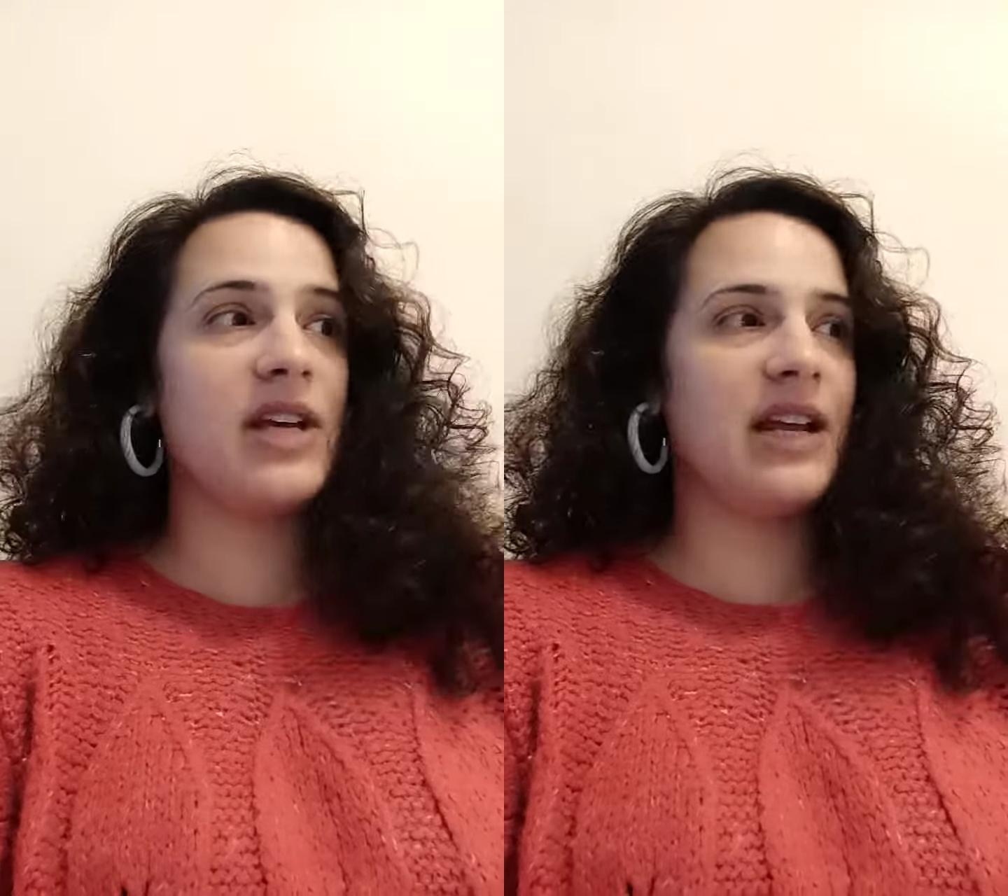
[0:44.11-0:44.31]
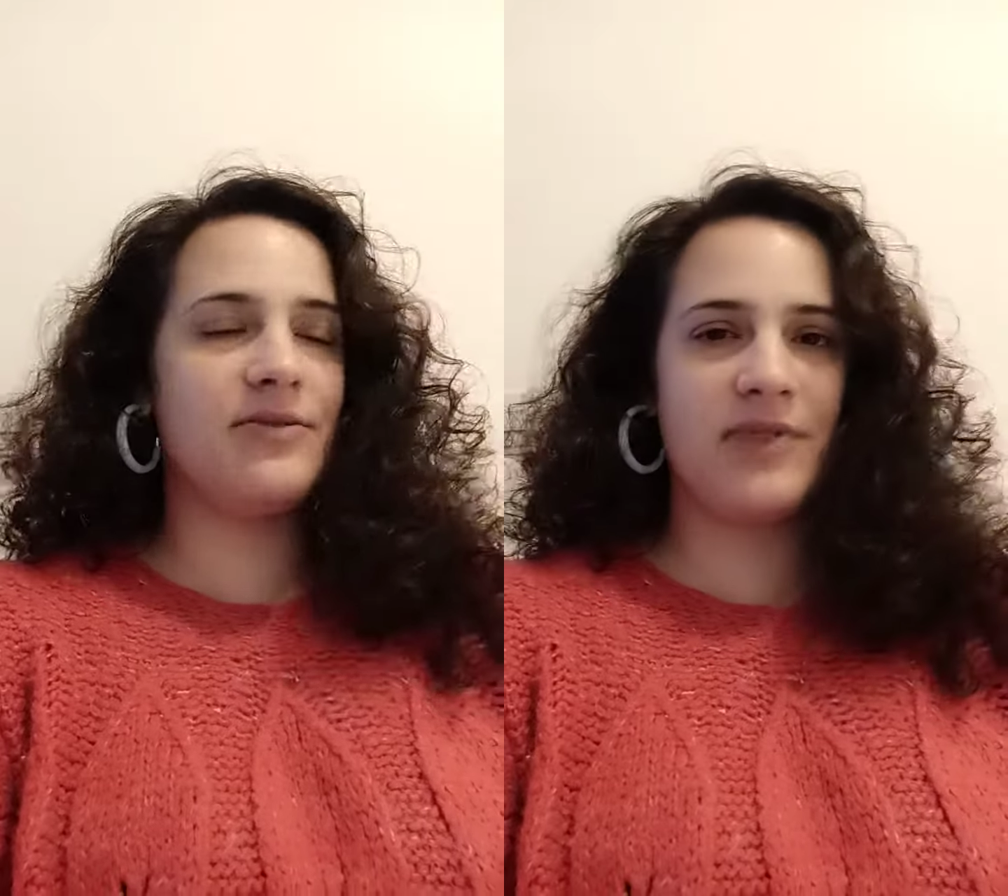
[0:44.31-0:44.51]

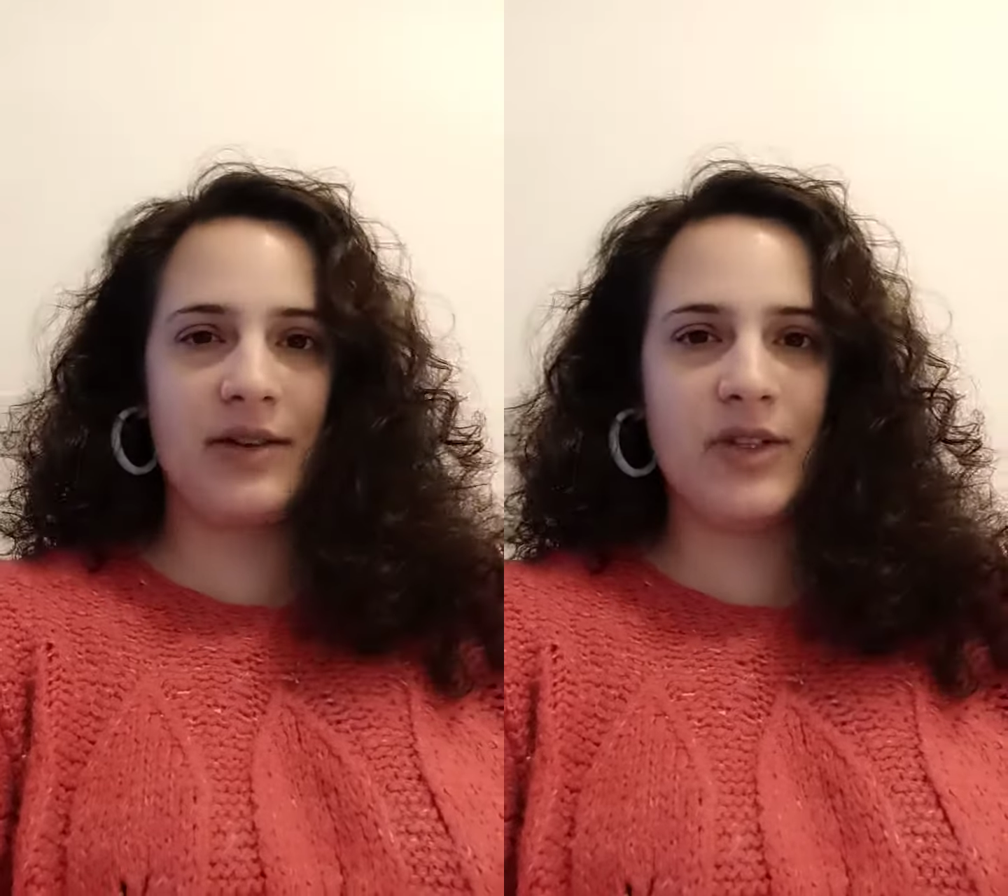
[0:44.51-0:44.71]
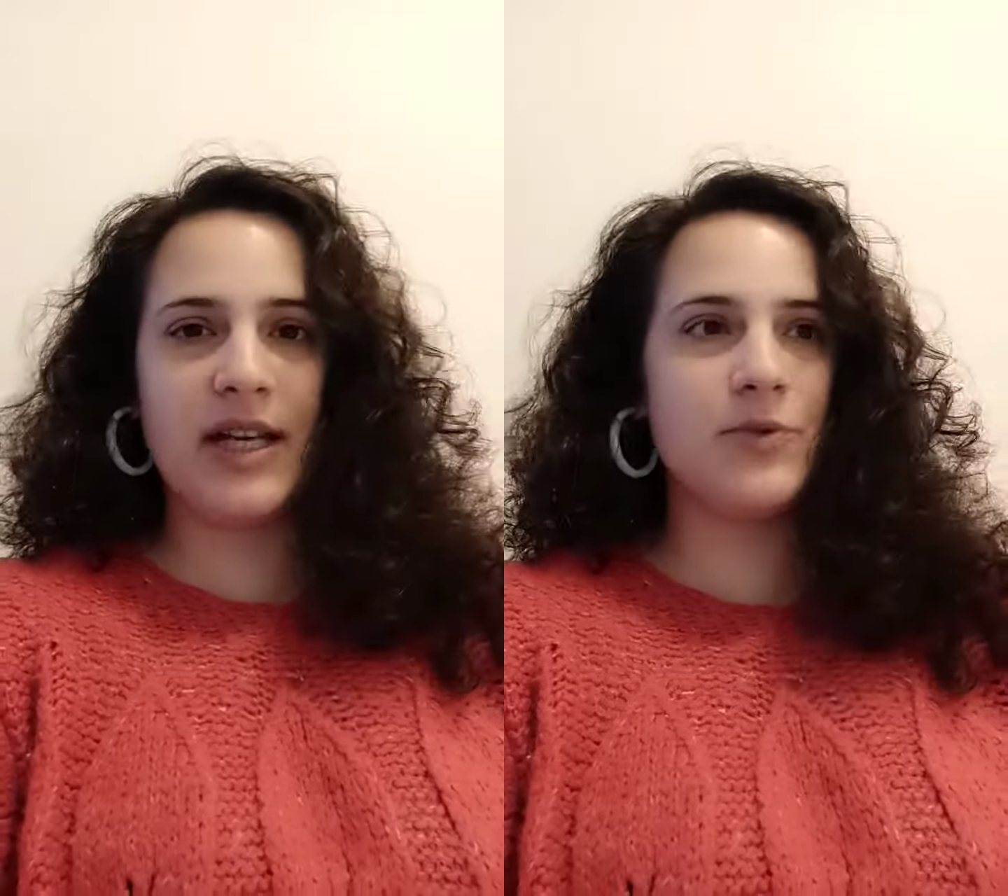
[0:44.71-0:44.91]
in 5
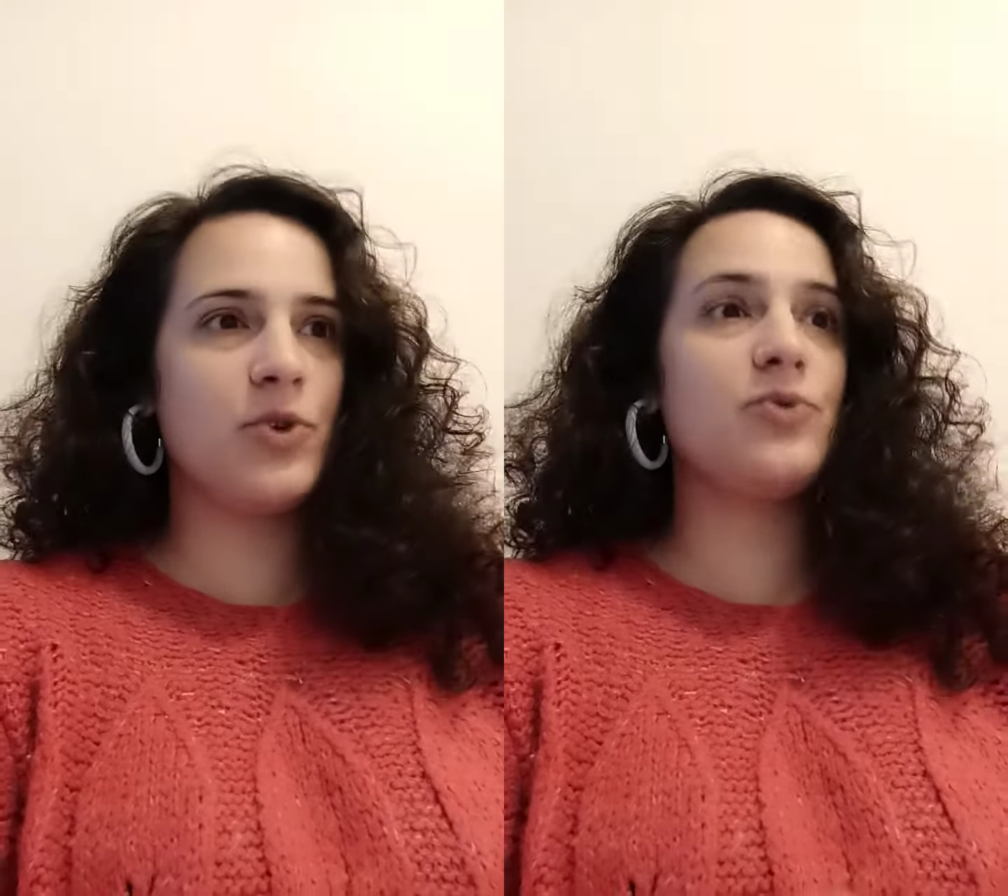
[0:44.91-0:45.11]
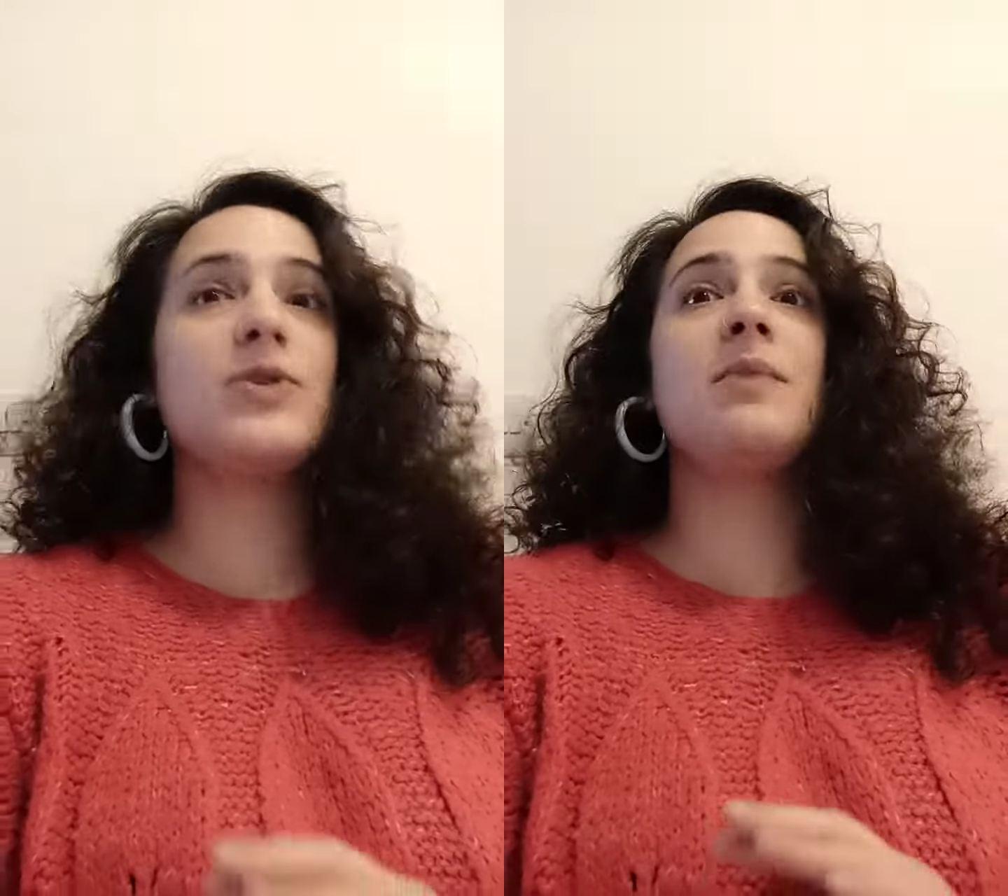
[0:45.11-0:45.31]
days, which
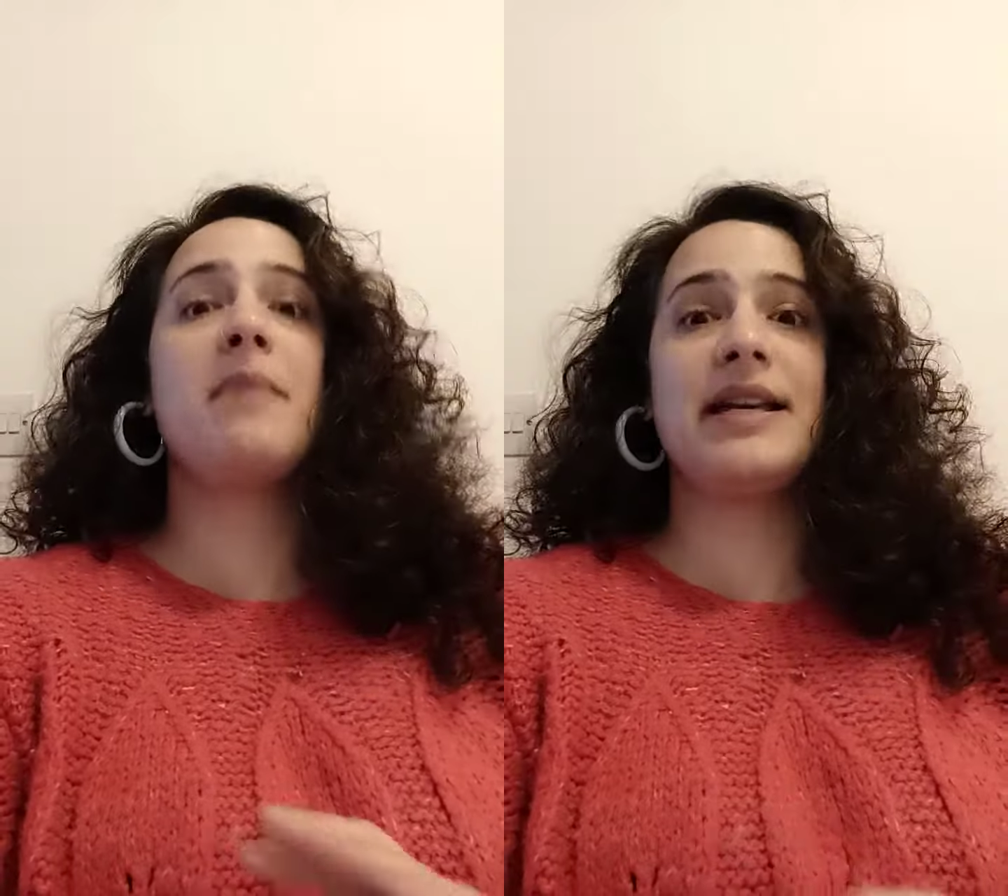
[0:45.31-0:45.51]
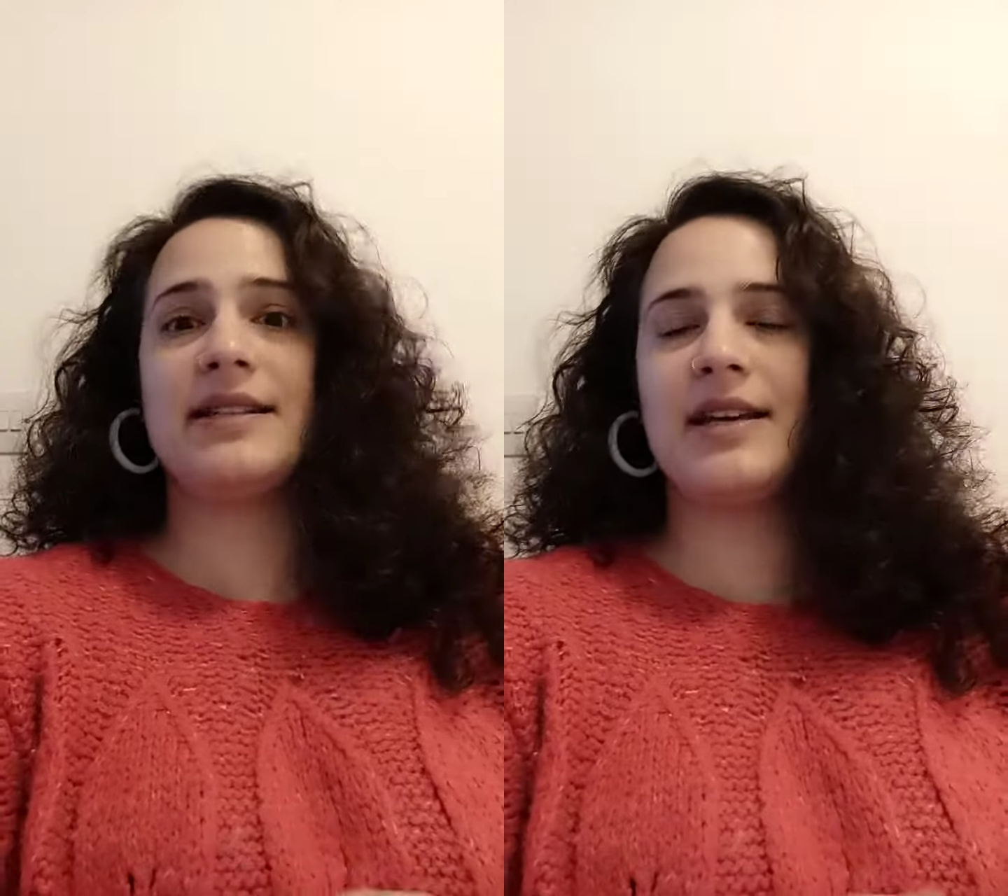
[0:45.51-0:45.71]
was
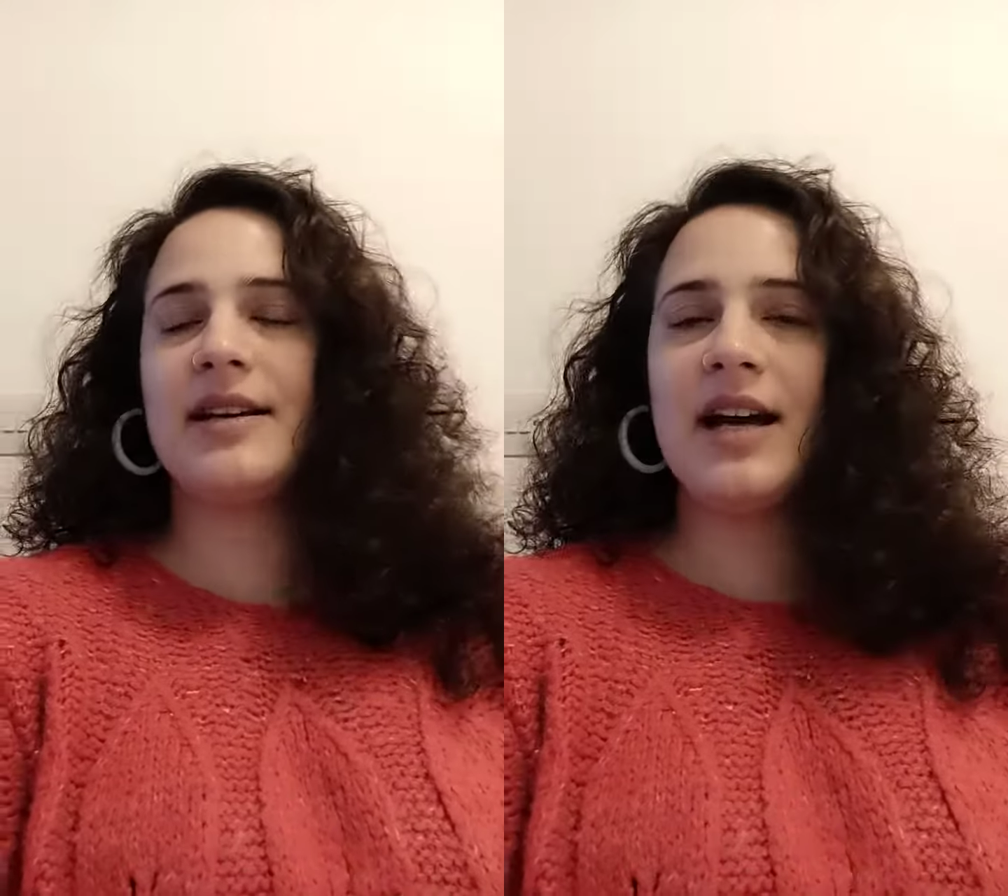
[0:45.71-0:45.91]
amazing.